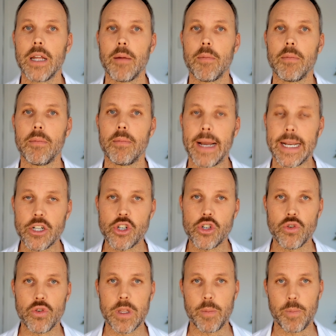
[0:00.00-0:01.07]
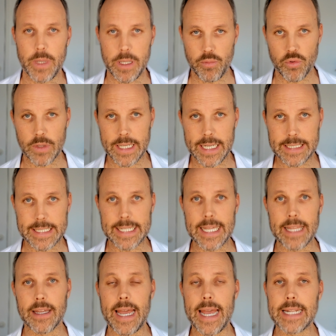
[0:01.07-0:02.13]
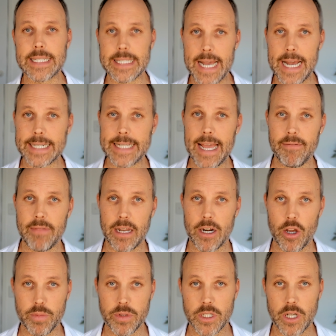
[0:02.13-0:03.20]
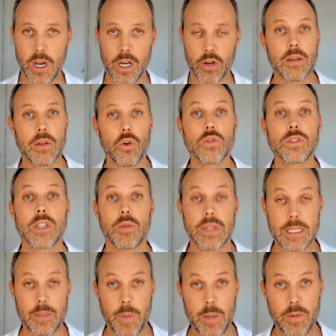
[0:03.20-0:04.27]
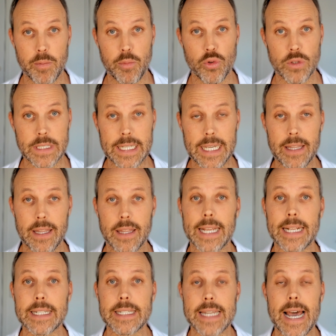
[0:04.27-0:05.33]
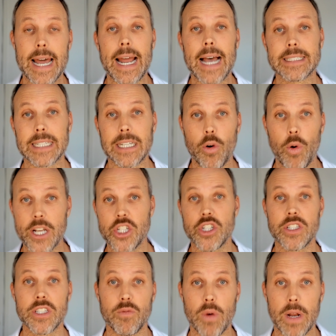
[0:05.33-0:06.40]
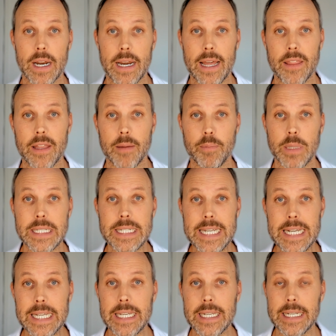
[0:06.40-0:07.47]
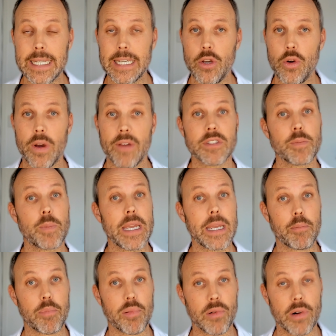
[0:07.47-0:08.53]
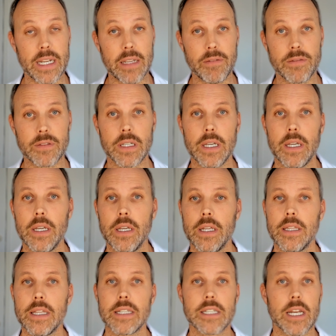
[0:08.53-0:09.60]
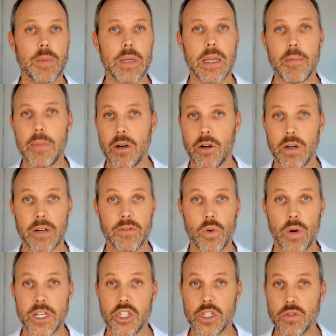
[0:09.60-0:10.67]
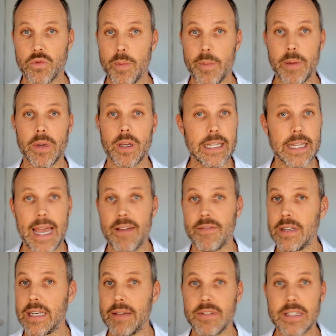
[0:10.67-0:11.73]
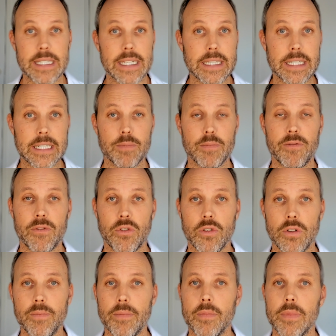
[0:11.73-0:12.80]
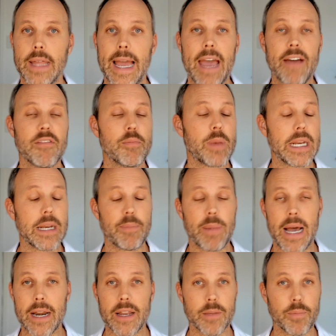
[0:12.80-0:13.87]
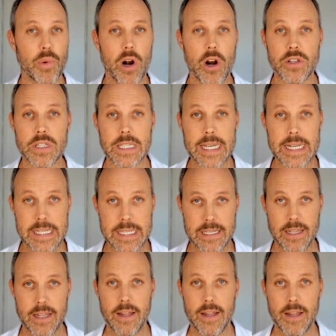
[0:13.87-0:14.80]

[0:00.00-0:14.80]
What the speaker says: Make sure that people get together and start to have that open dialogue. Also, when these people are brought together, they can start asking questions of one another, particularly whoever's being briefed. There's going to be a myriad of questions. Remember, they have never seen this before. They haven't been a part of the process.